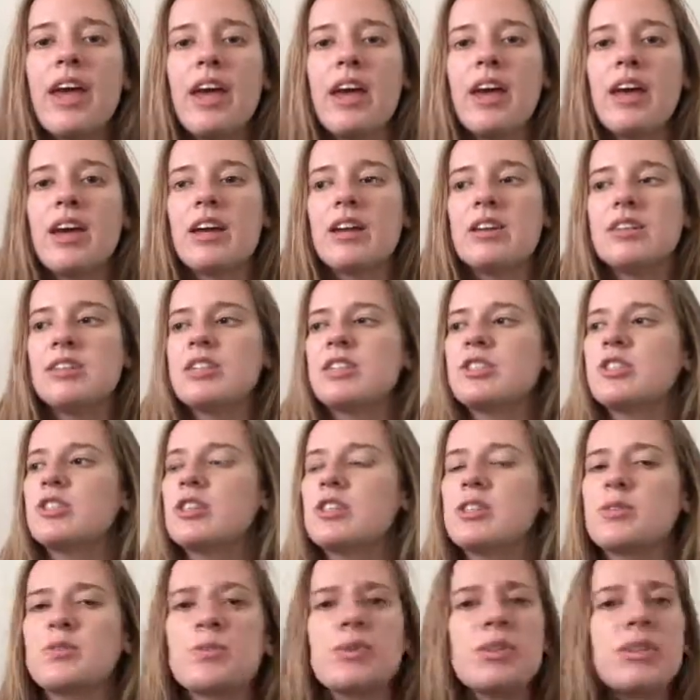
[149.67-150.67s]
and he
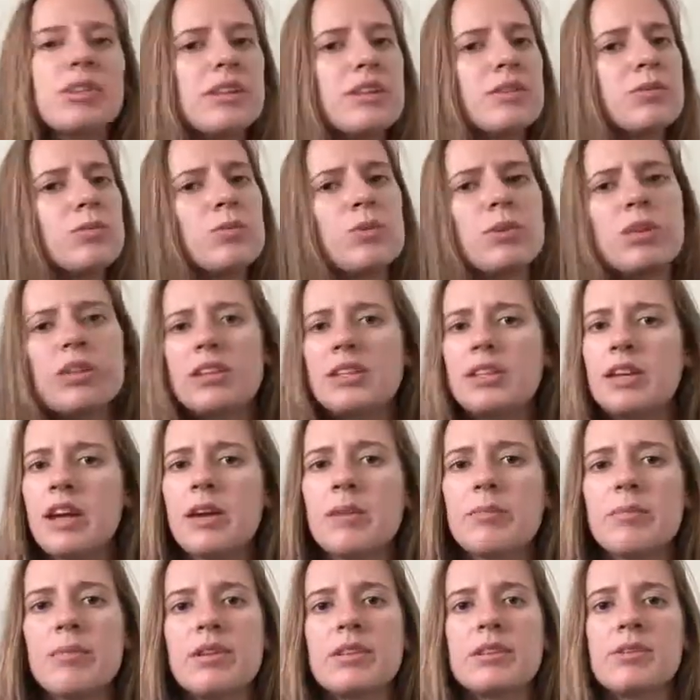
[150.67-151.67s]
just has really, really
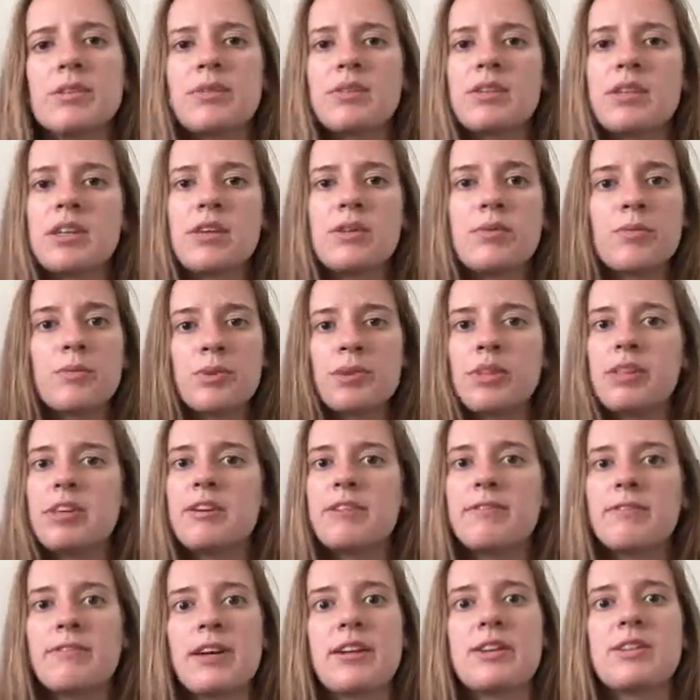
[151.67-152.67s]
tight muscles, and it really
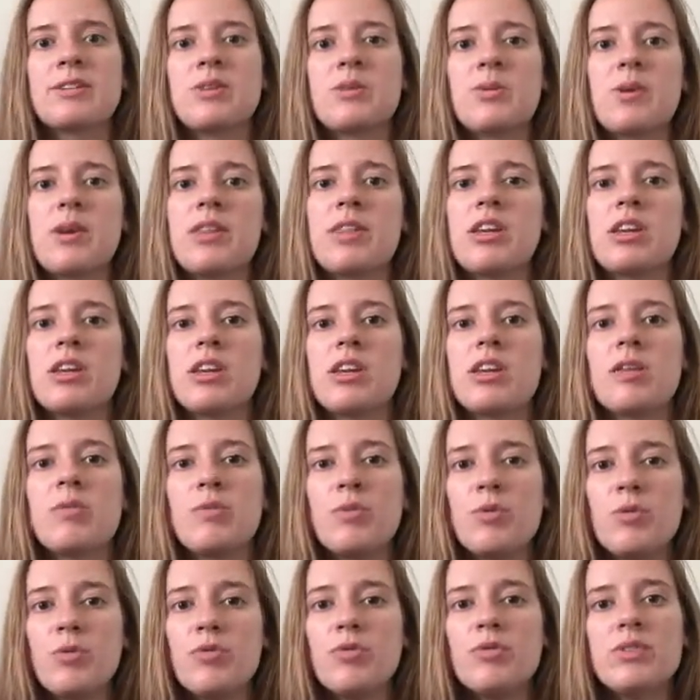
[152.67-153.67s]
affects the way that he
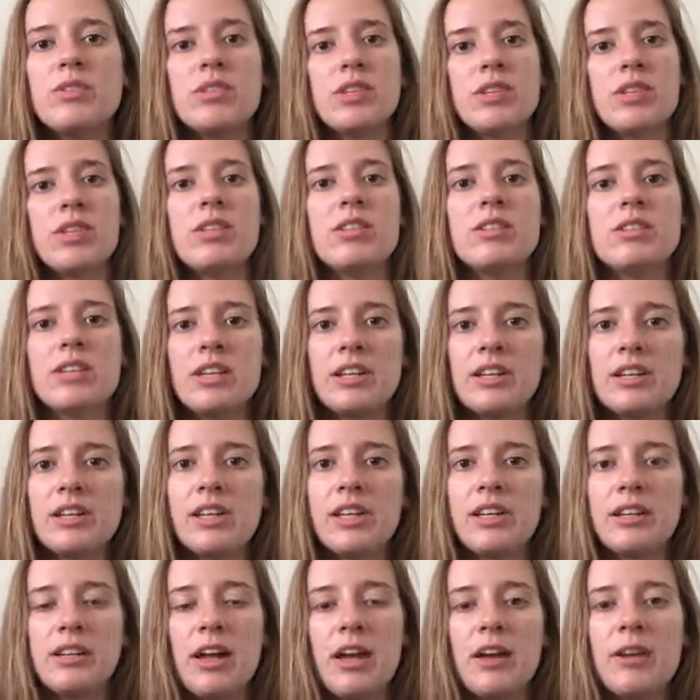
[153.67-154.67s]
moves in
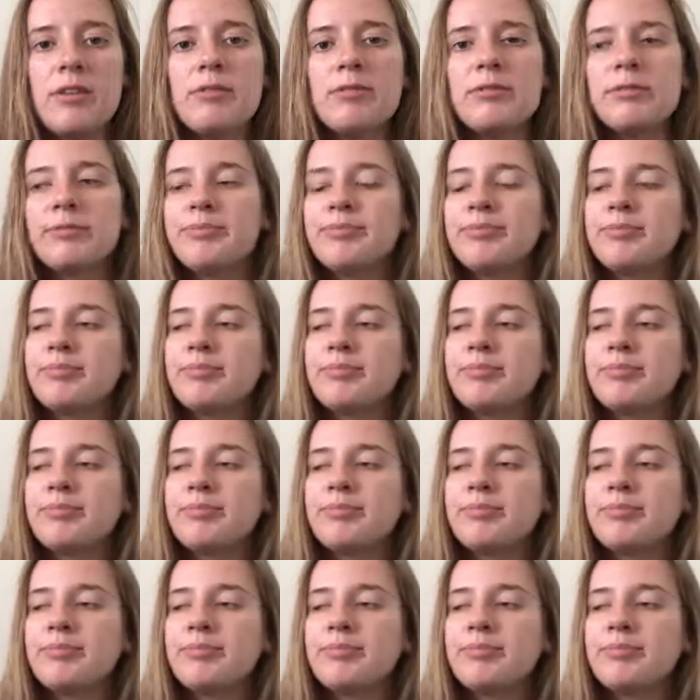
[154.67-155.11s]
day-to-day life.